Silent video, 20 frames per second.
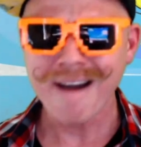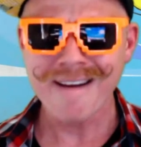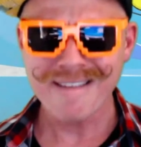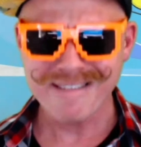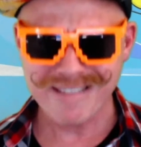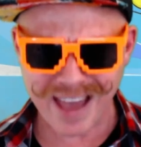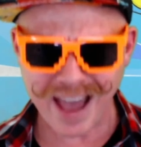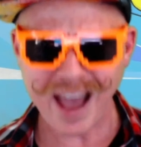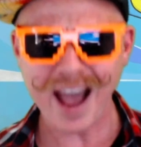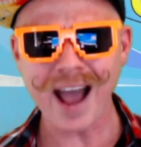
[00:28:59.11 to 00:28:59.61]

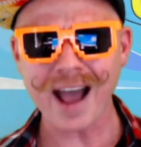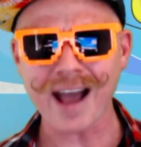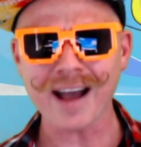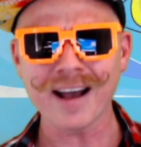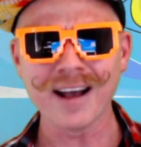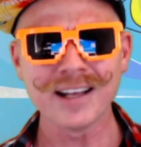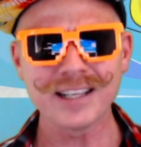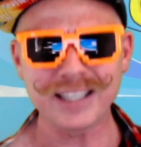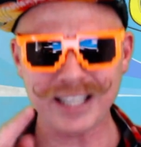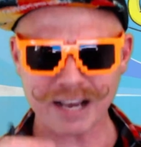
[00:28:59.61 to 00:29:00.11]
yeah,
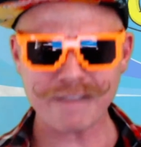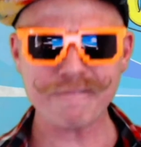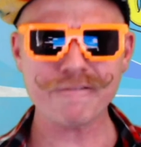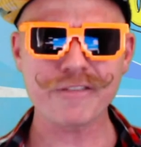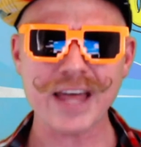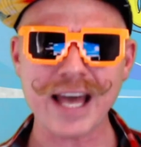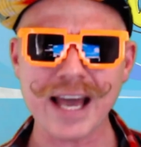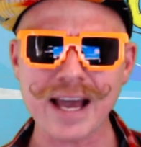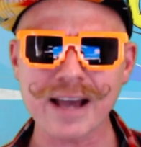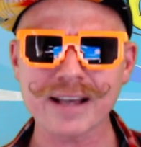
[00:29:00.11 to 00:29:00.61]
give
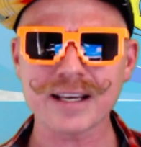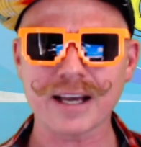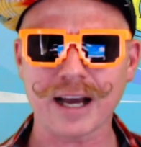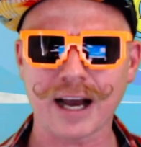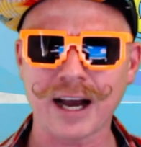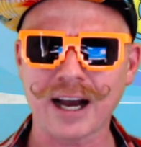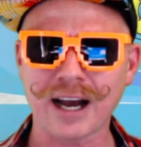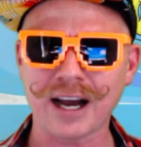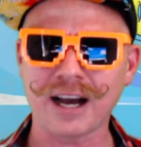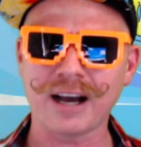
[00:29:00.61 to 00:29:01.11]

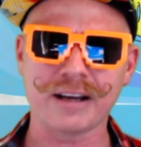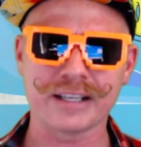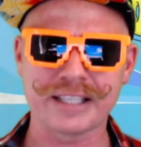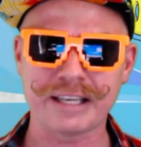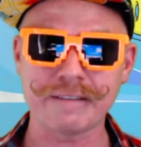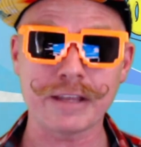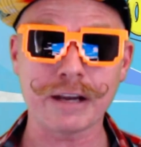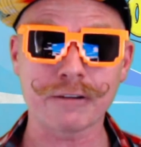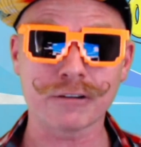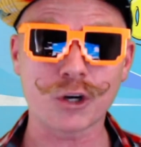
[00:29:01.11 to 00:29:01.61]

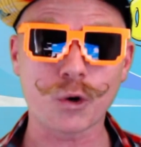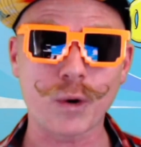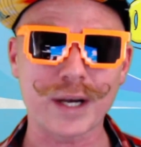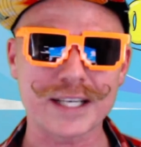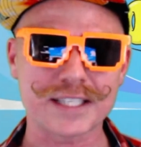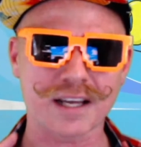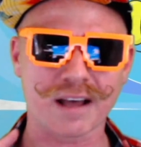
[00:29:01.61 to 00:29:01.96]
their request